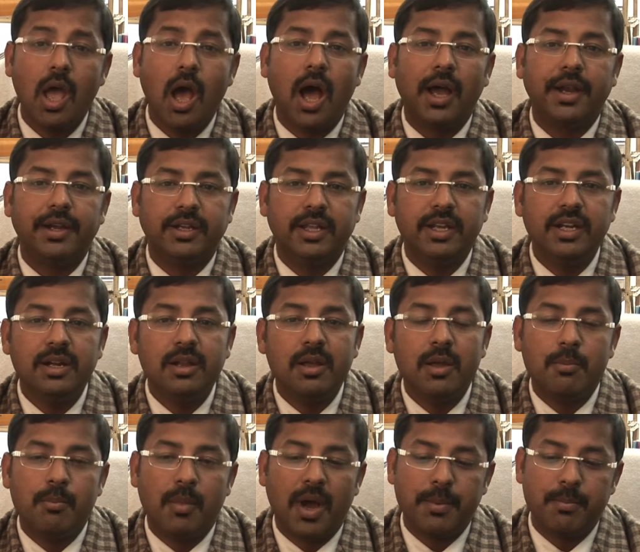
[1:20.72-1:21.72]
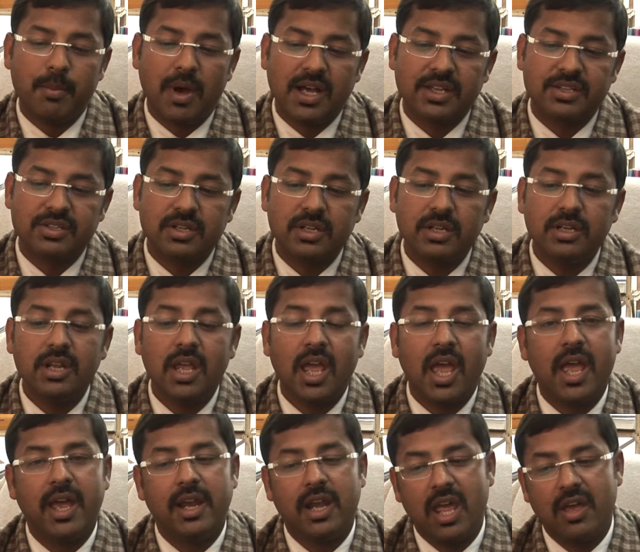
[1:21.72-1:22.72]
I did my master
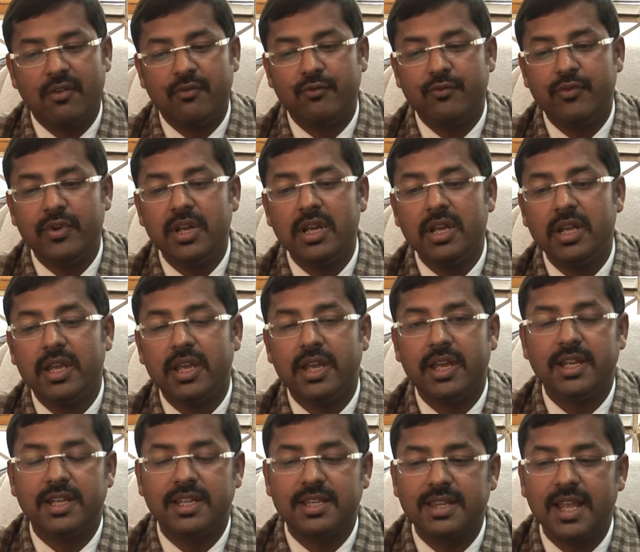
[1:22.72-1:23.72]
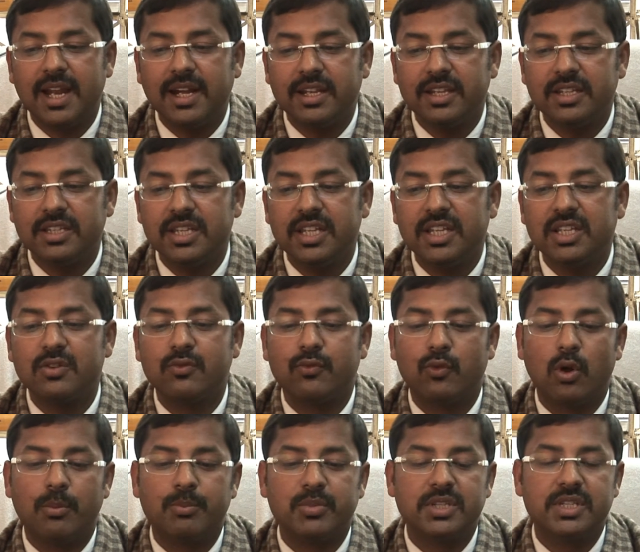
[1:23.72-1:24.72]
and MPhil in statistics
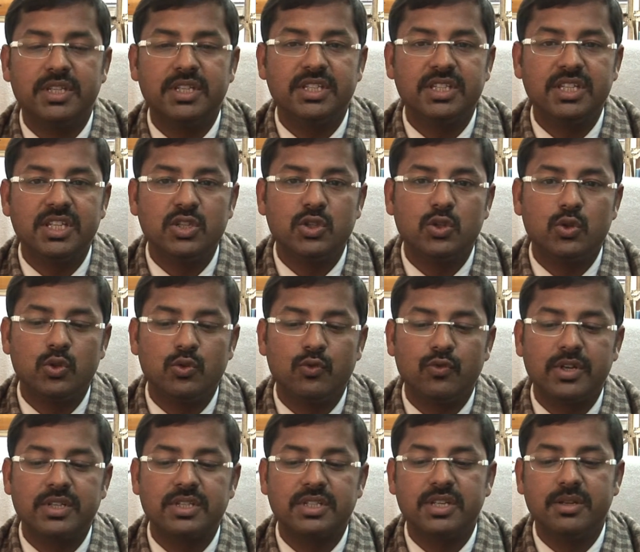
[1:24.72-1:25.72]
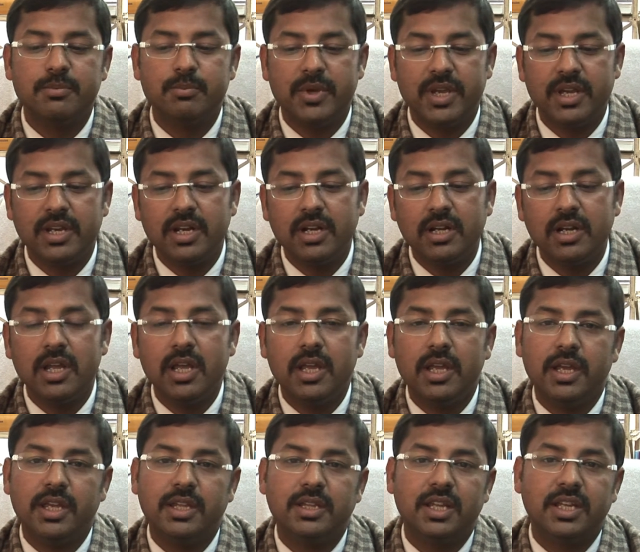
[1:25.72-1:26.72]
from CCS University Meerut
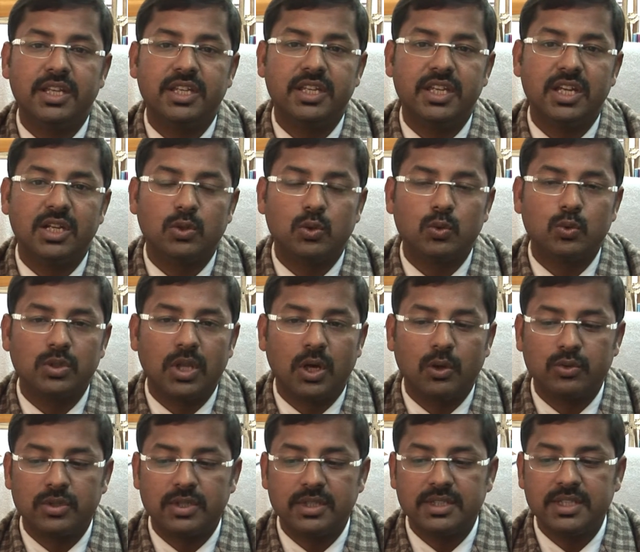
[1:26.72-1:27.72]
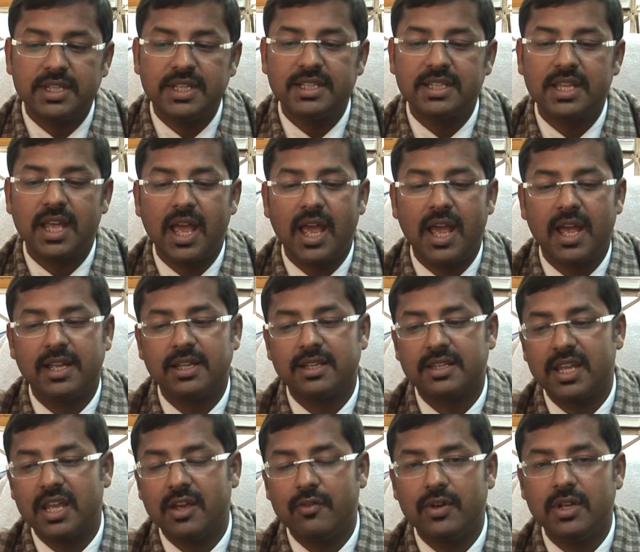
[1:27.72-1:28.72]
in the year 2006 and
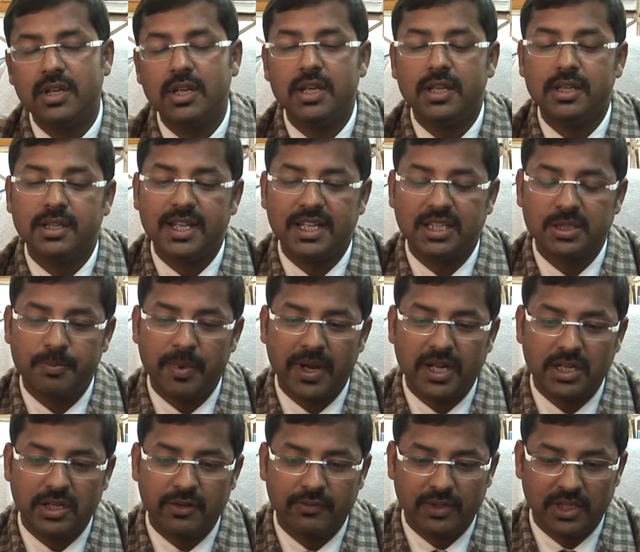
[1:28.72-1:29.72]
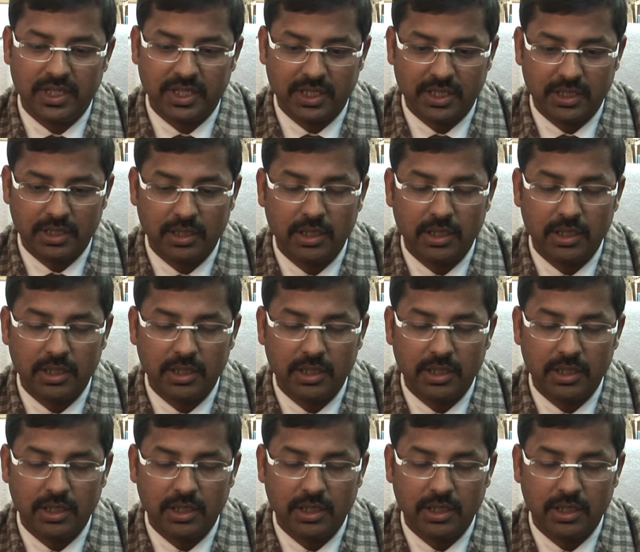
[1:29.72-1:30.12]
2007 respectively.